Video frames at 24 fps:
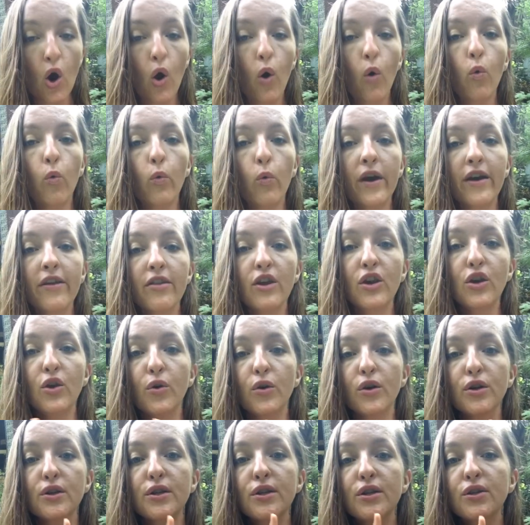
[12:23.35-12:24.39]
with
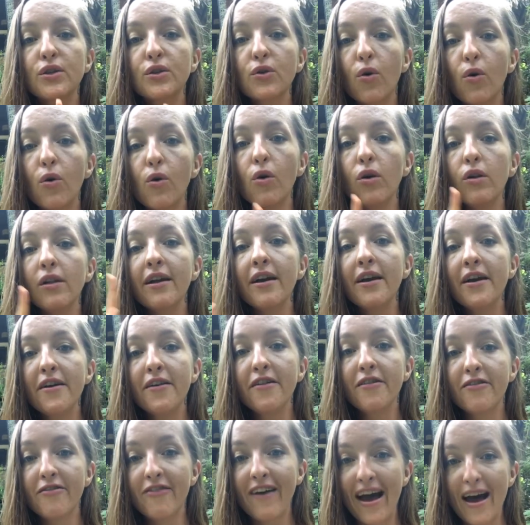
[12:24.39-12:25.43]
your soul
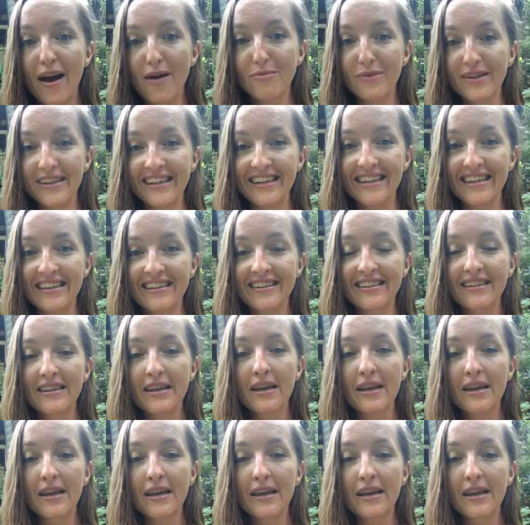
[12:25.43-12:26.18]
family's